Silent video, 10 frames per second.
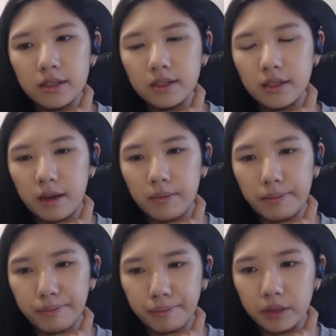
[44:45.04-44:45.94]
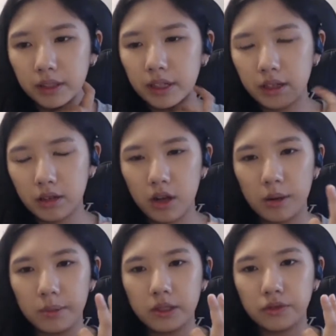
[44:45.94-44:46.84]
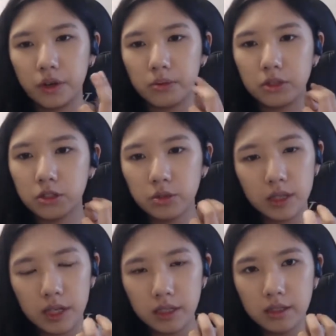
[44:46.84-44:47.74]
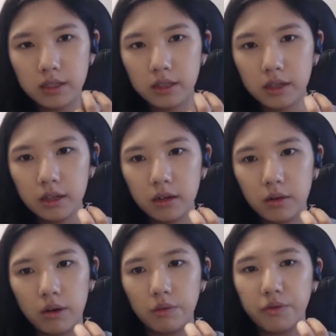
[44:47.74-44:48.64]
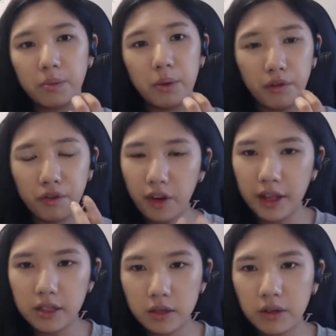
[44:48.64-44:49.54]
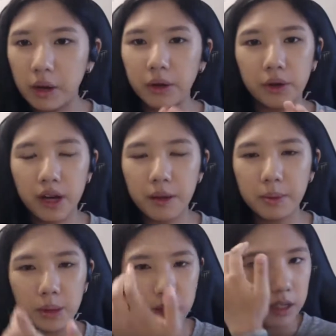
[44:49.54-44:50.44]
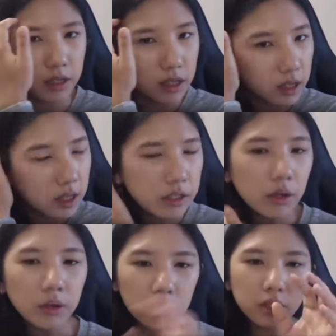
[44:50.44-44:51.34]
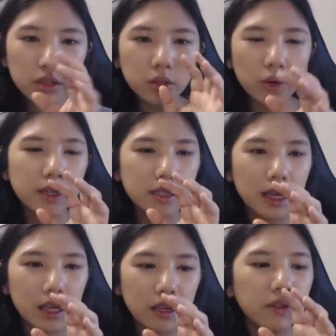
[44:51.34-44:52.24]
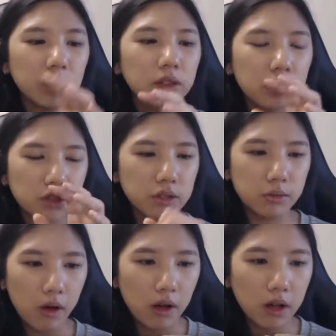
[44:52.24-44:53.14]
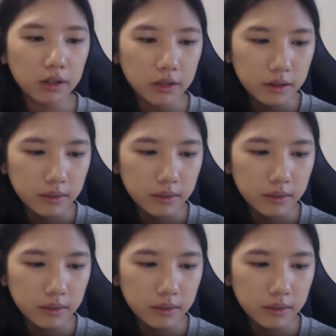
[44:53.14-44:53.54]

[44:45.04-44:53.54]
some political comments from students or from your friends around your neighborhood. So local stories, like even though they're small,